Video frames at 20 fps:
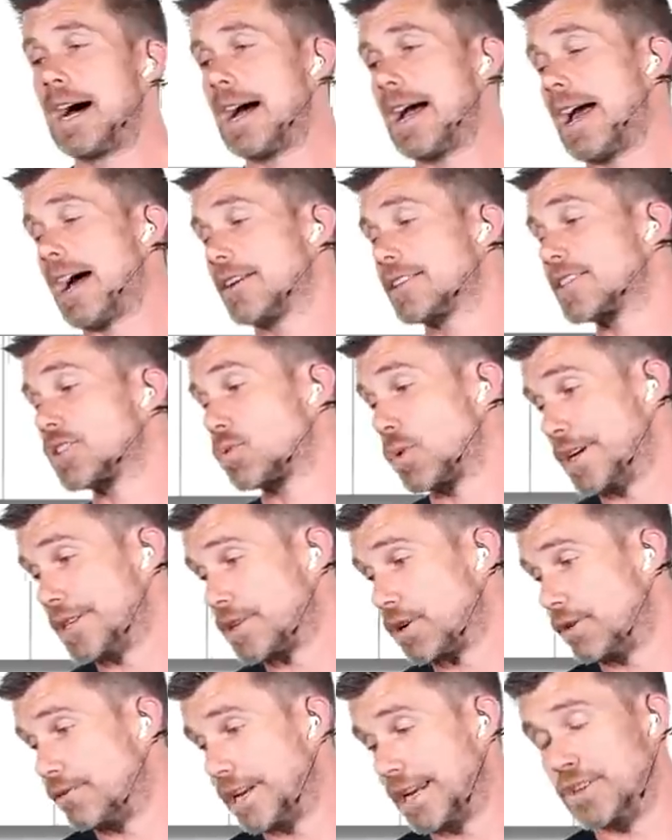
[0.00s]
uh, our
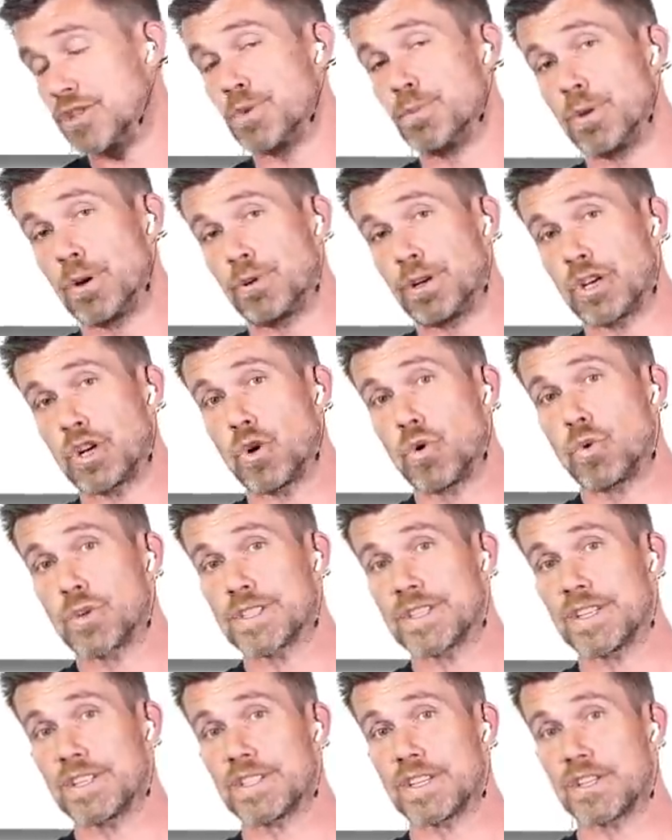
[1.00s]
suite of engine building
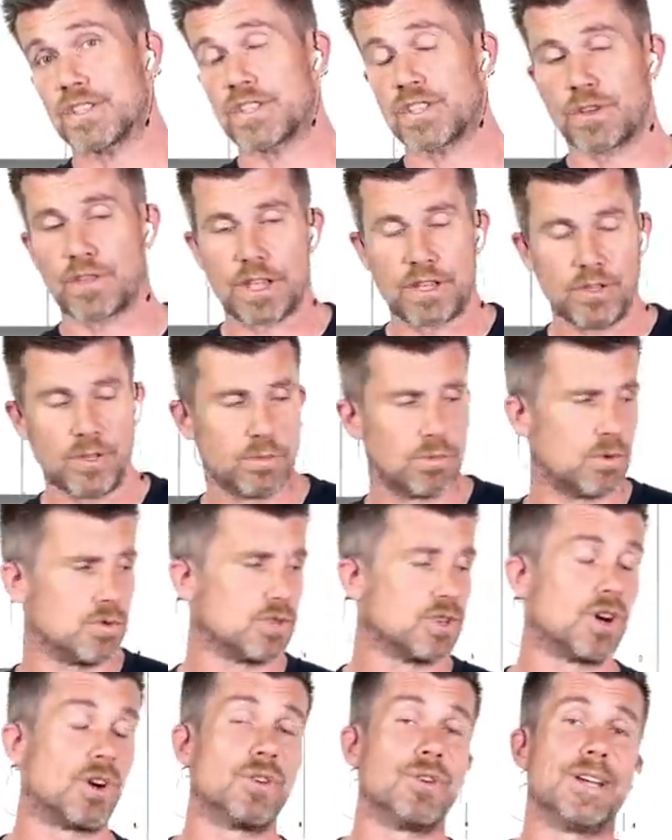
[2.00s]
courses, so that you
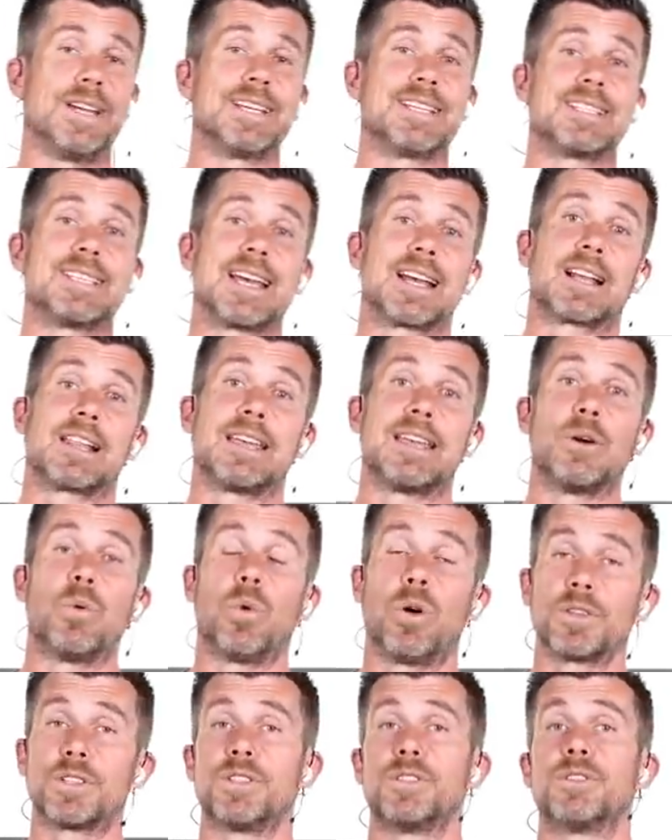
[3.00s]
will know exactly
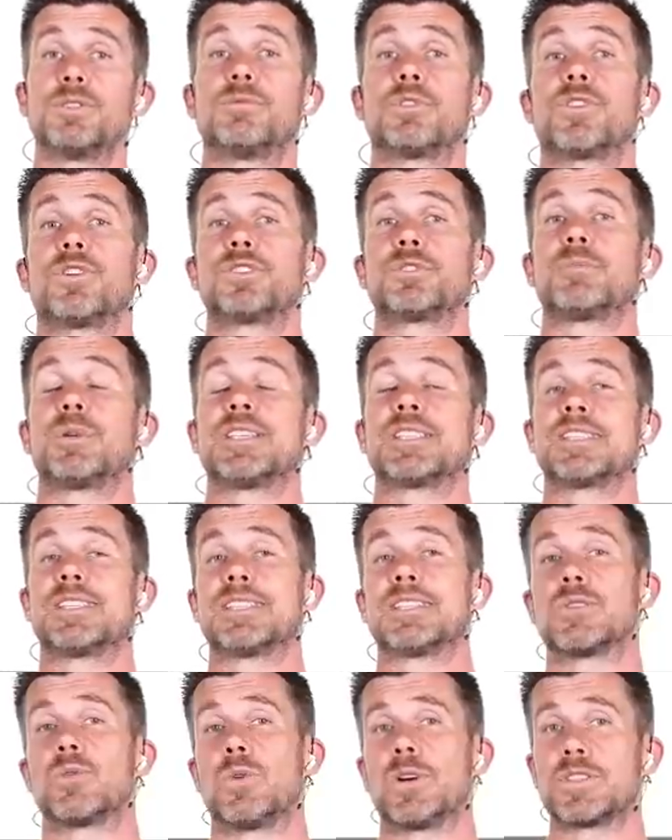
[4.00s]
what to do with those
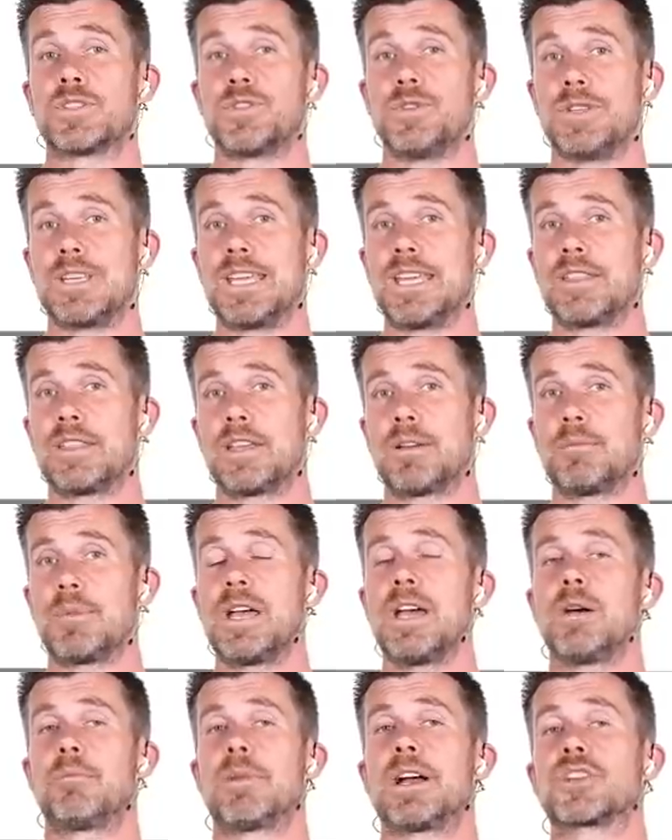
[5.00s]
pistons once you get
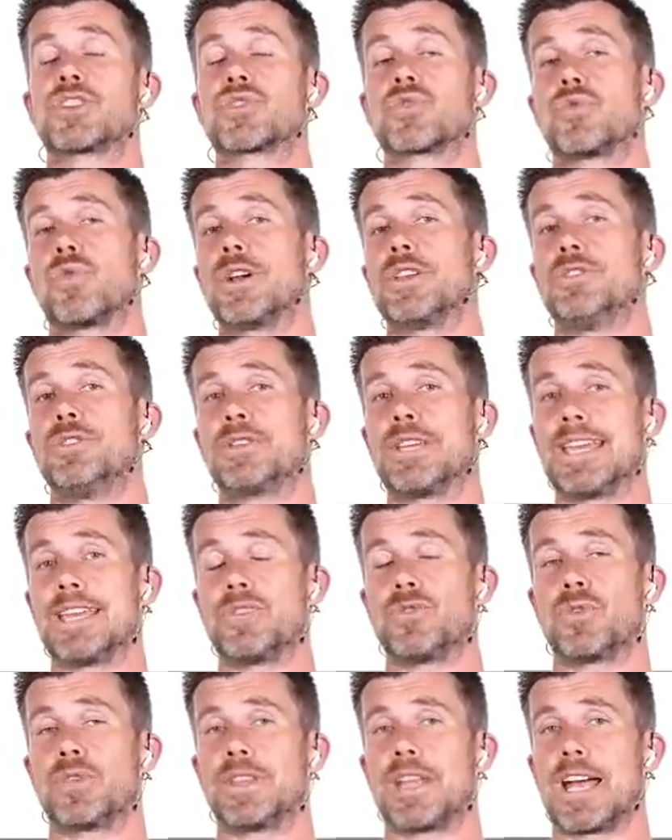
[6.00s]
them. Make sure you
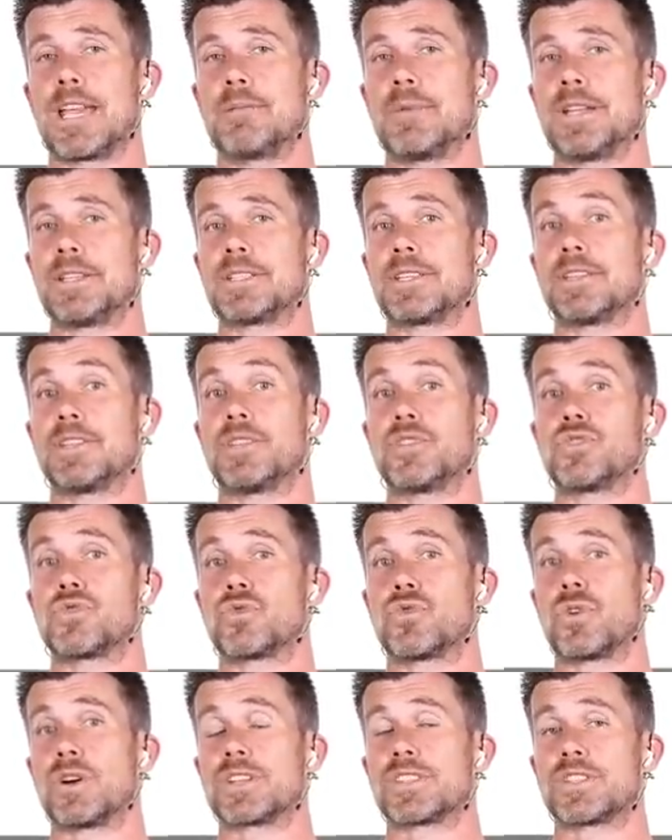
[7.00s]
get your name into the
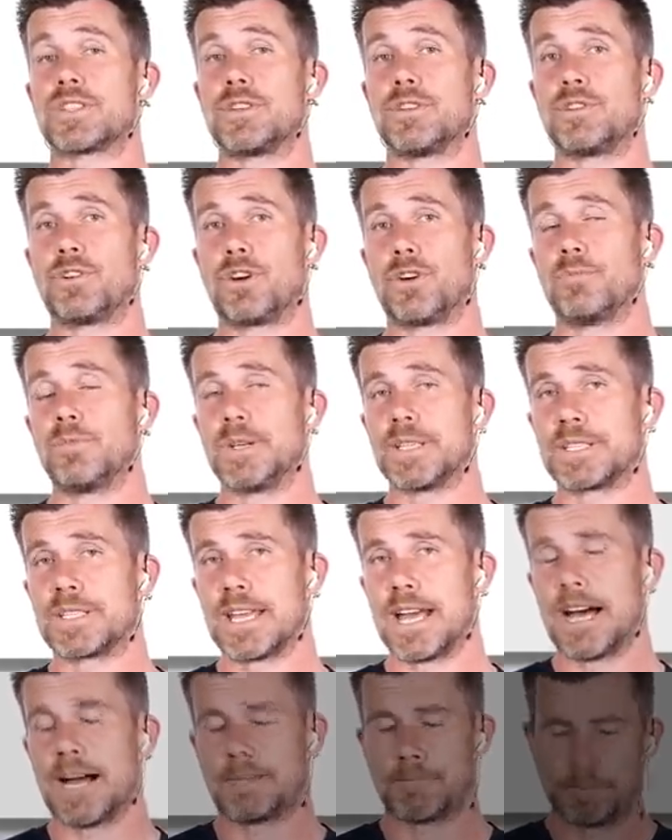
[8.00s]
draw so you don't
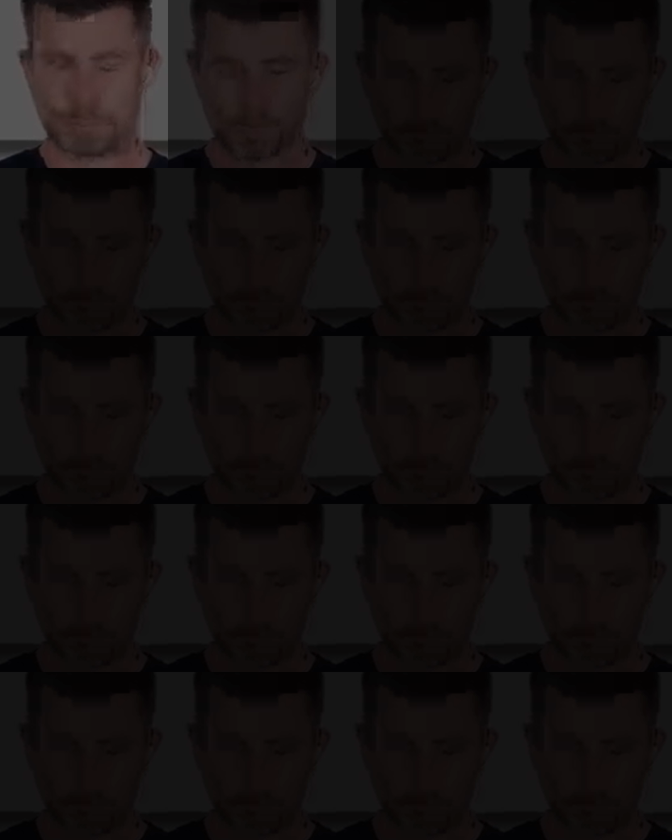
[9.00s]
miss out.